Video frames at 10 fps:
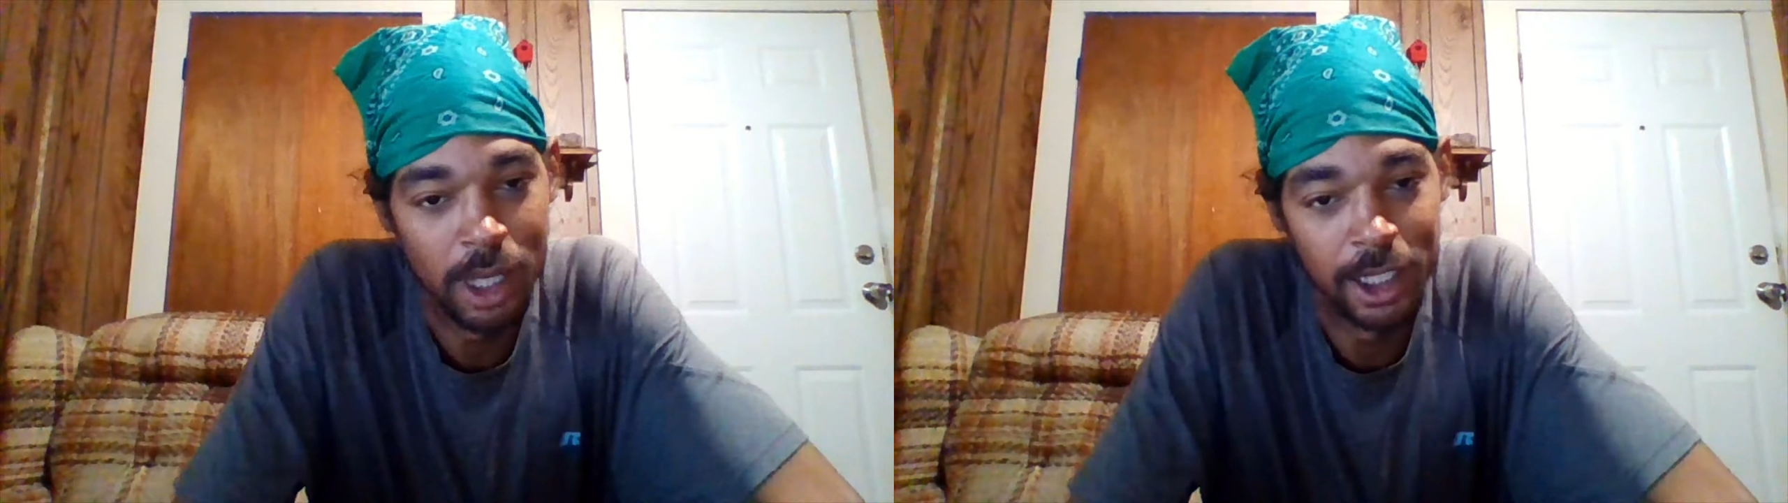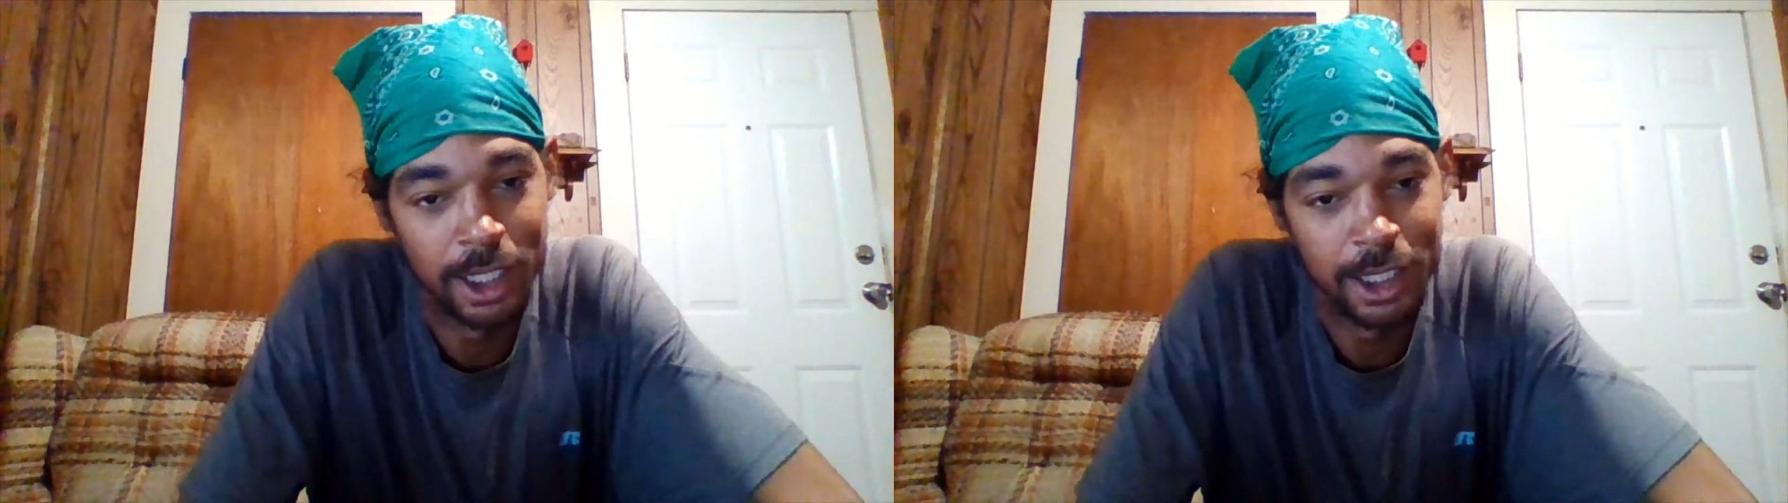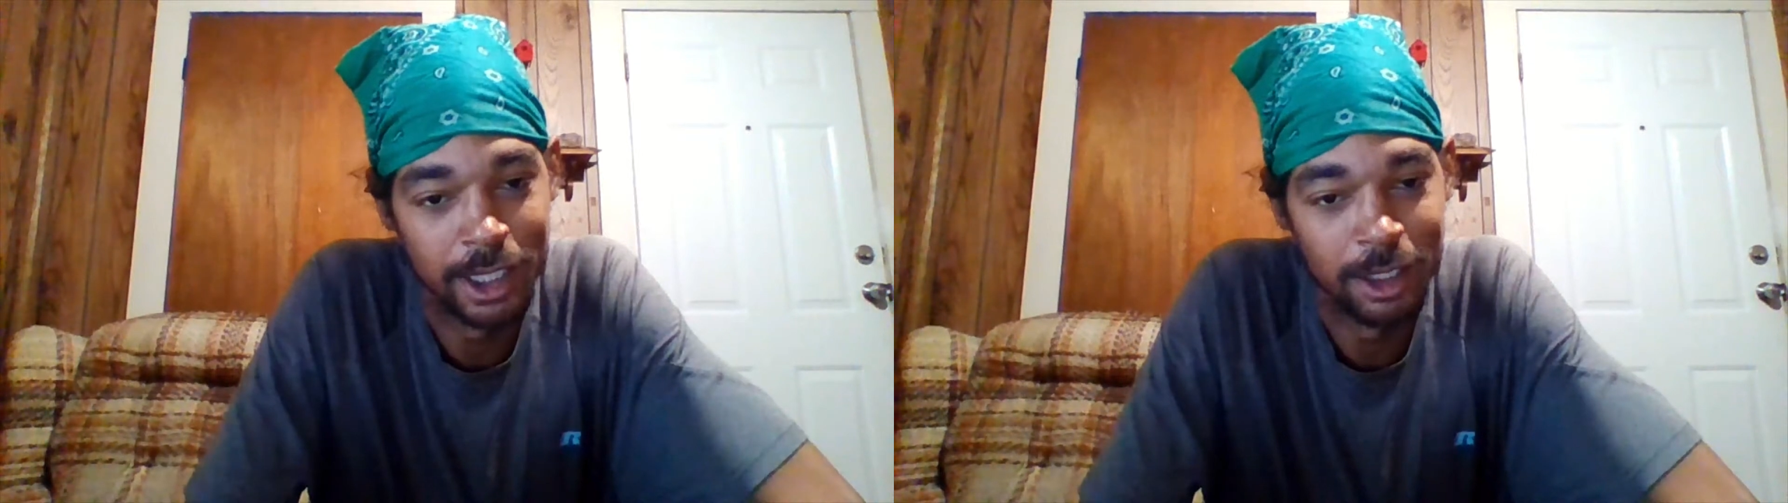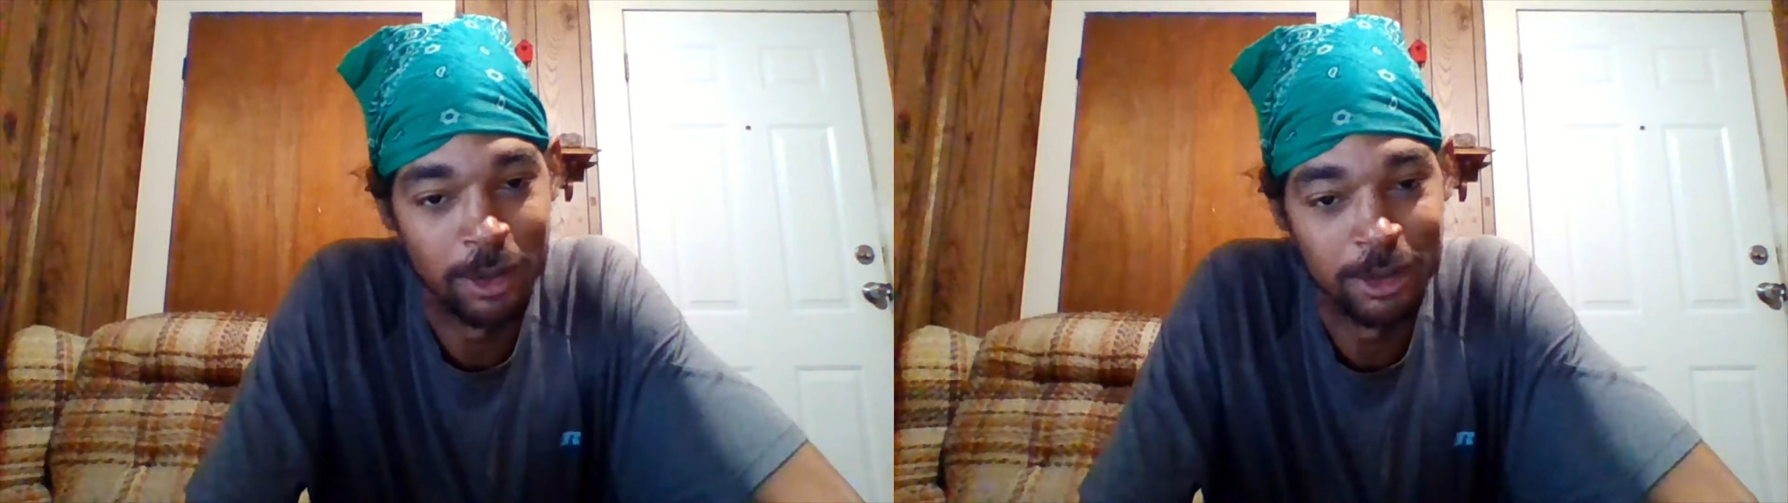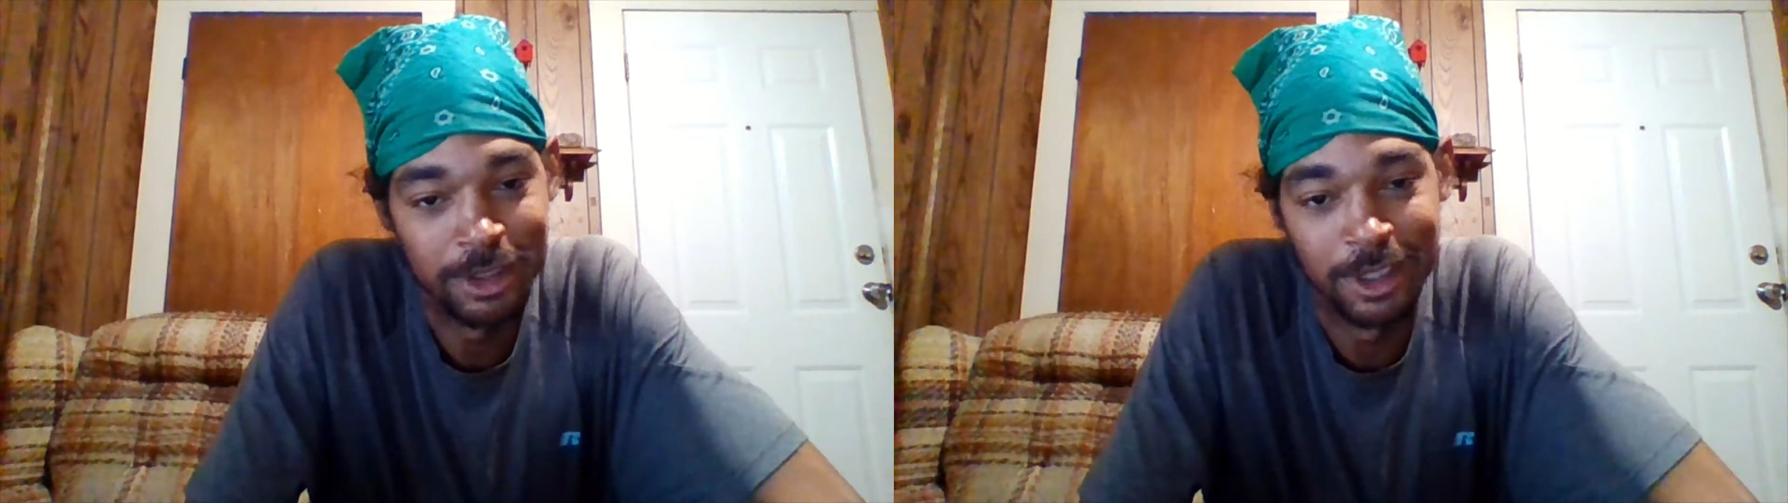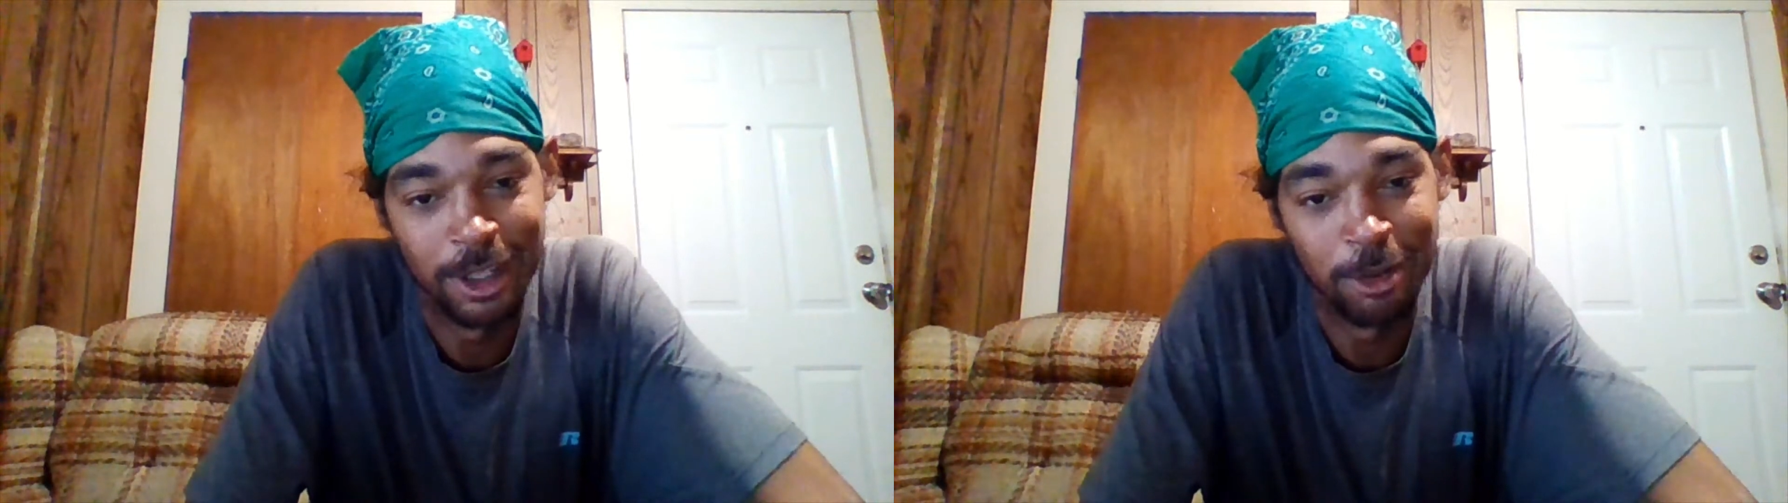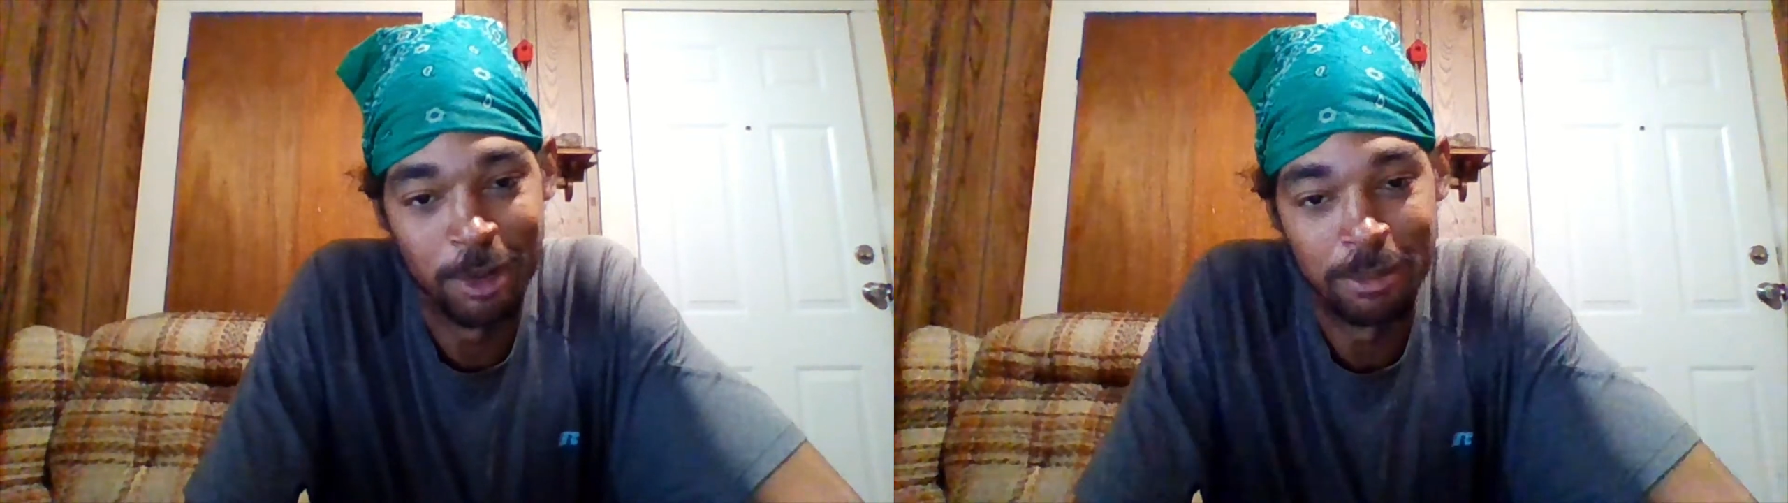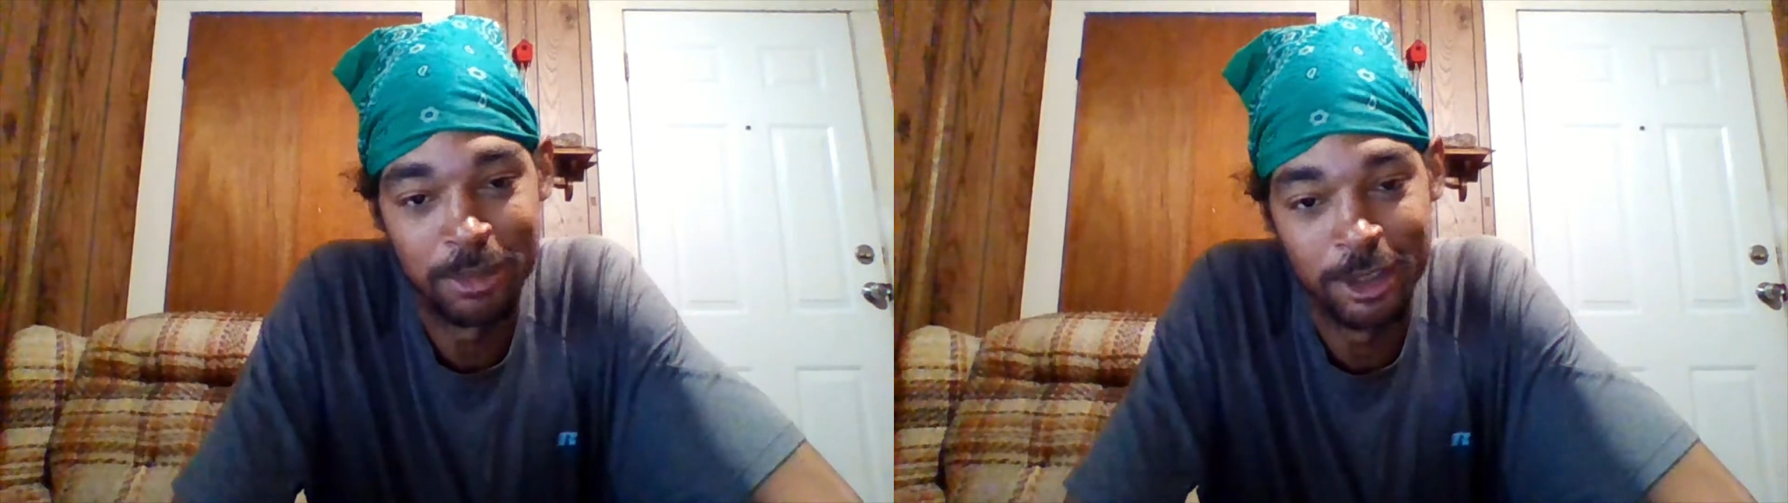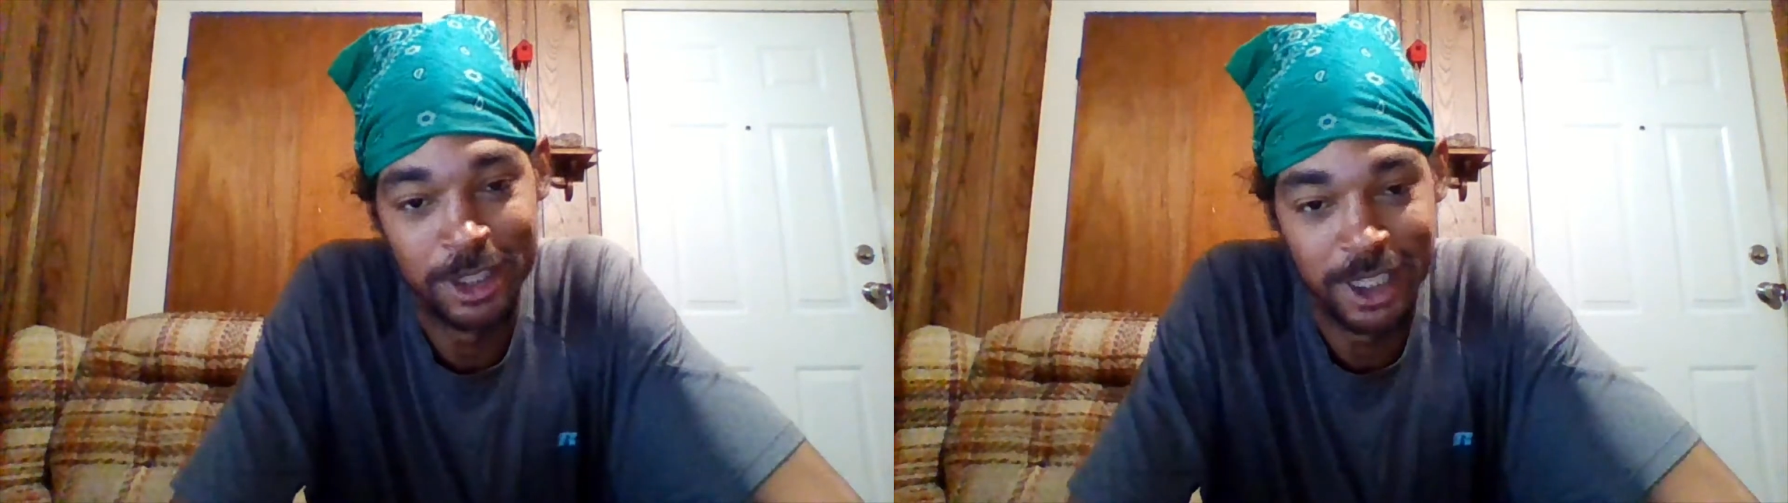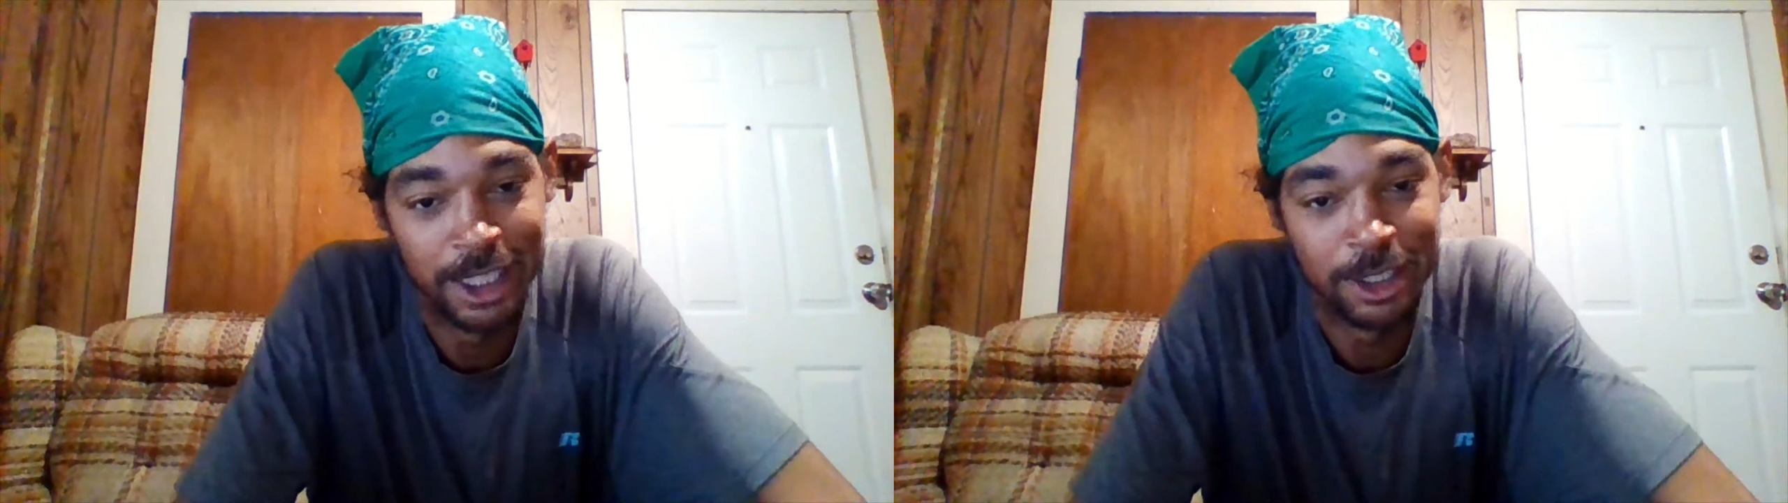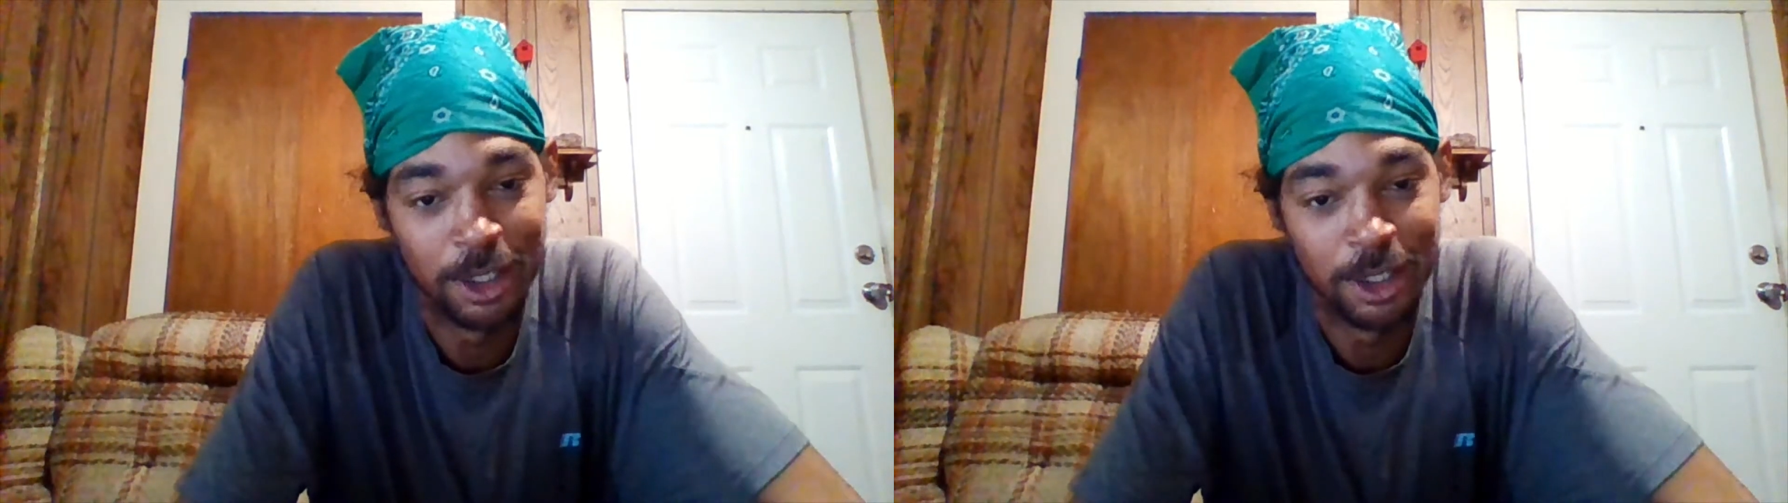I didn't get no, rip no shit.